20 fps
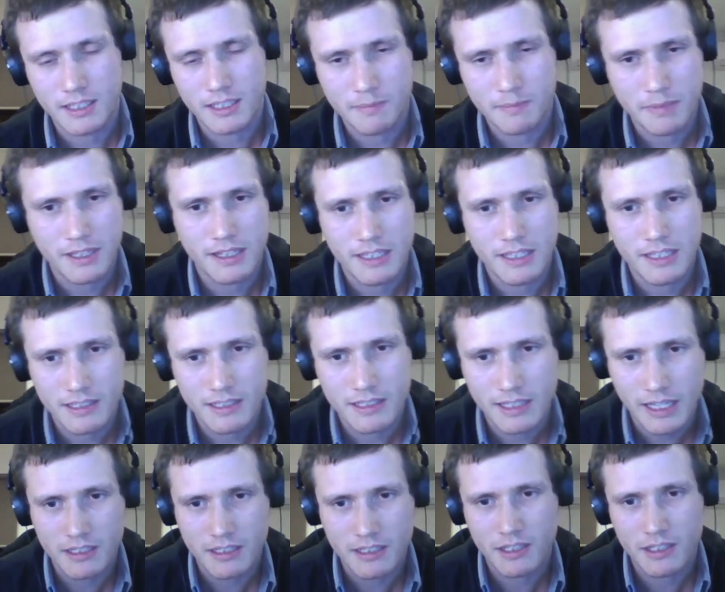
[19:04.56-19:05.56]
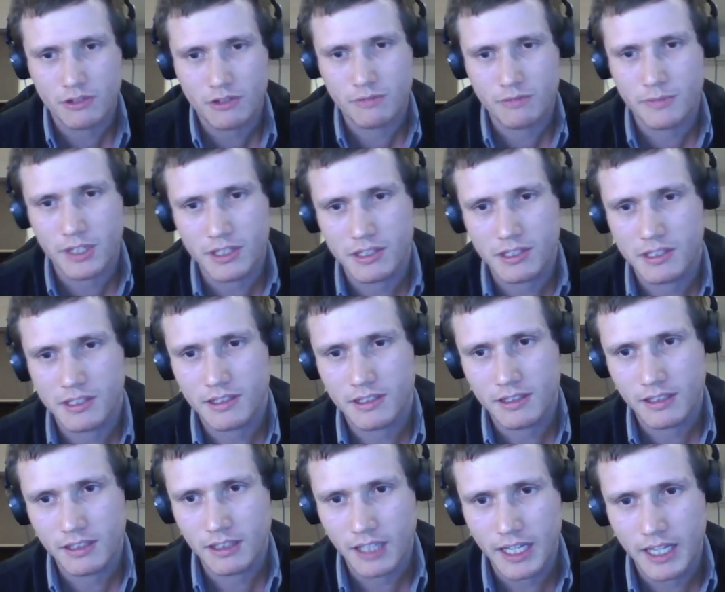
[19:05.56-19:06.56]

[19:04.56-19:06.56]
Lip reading: things, but these days it's almost